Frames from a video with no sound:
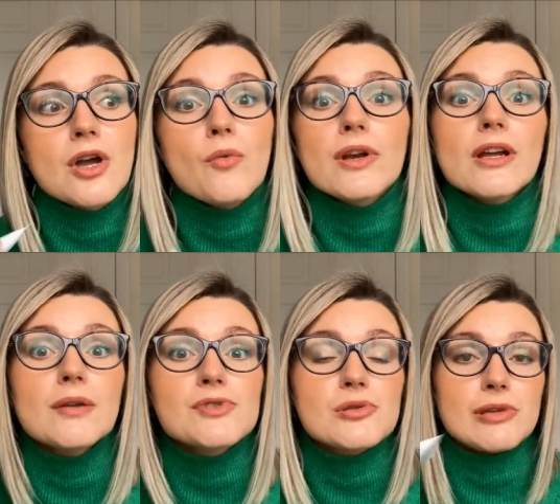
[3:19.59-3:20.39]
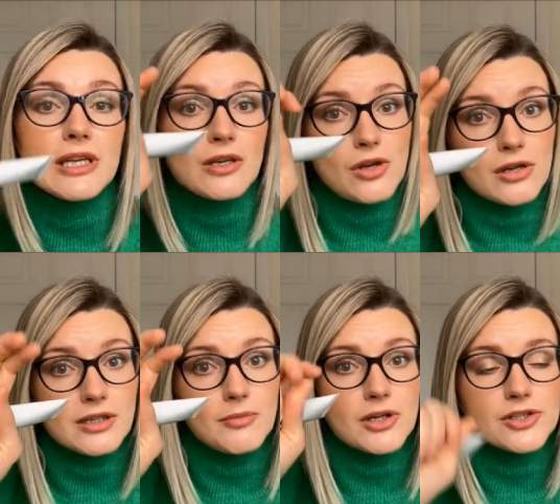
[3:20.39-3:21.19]
When it comes to being
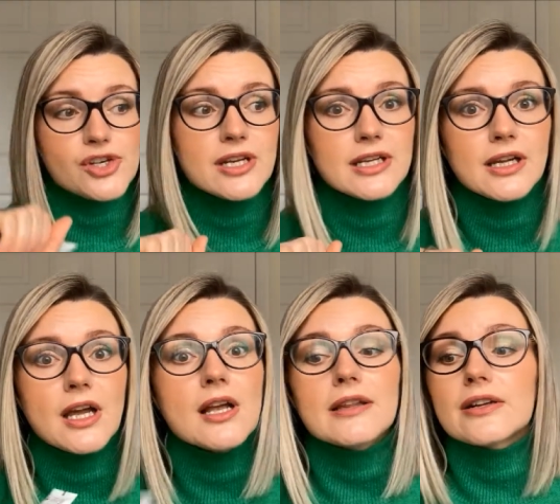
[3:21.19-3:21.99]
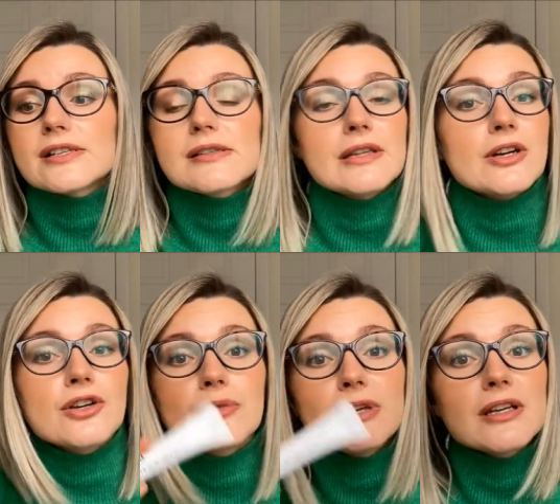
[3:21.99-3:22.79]
non-comedogenic, there
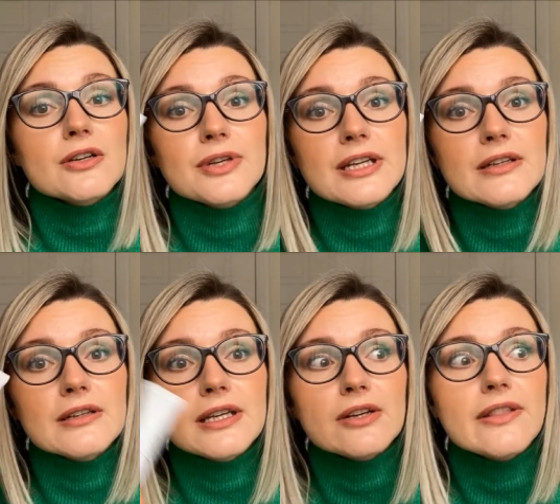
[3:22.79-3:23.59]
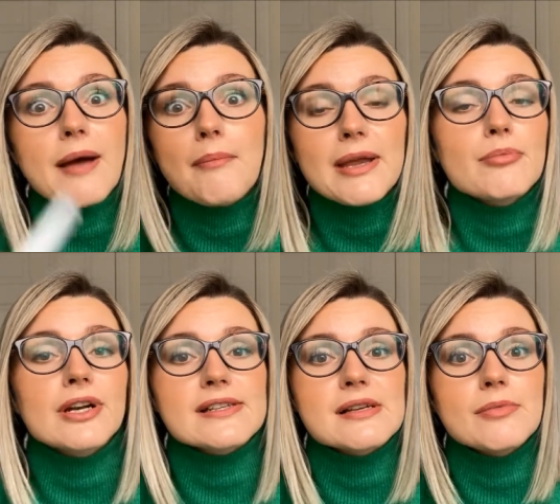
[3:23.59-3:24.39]
could be an ingredient in here that might
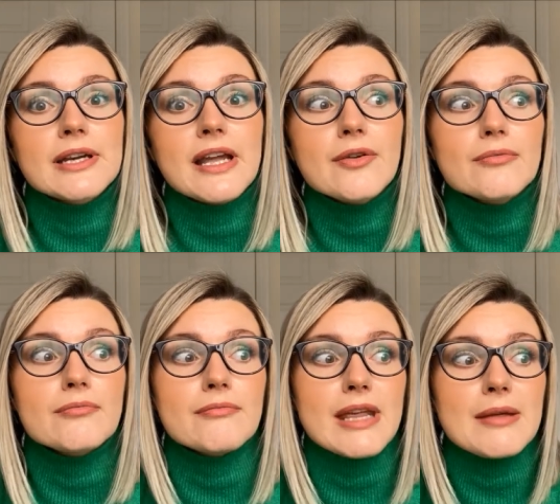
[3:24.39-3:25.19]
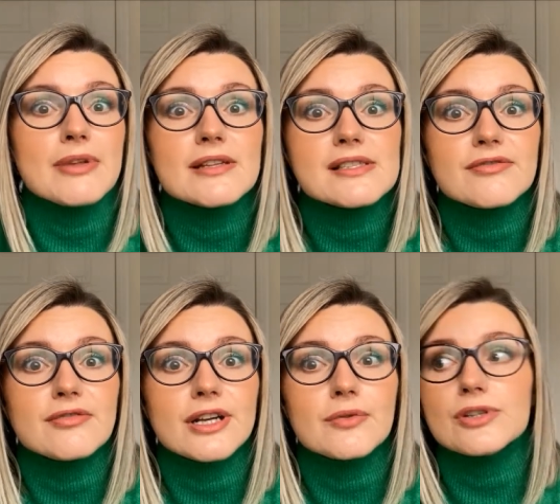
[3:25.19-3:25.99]
break somebody out. Maybe it's the
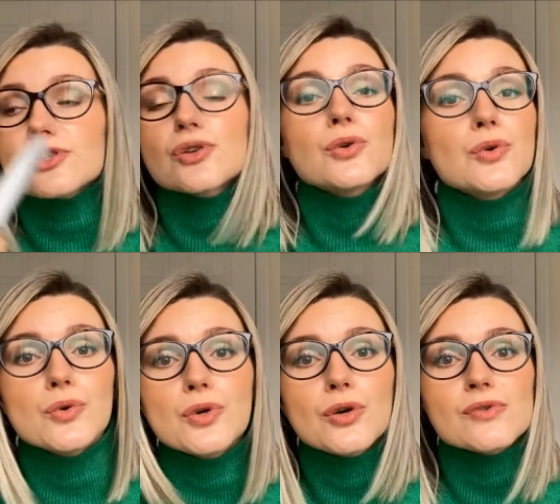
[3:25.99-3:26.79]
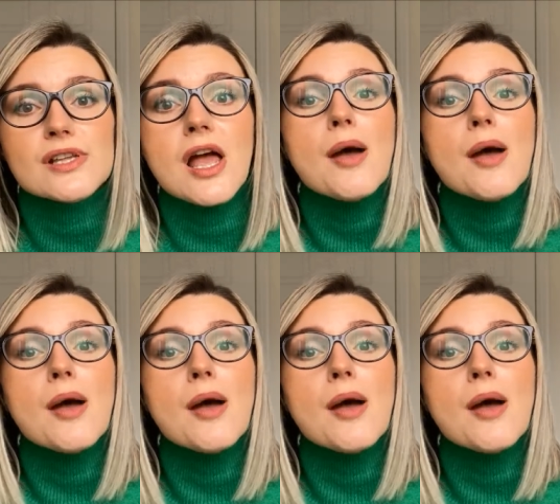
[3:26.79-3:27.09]
fragrance, who knows?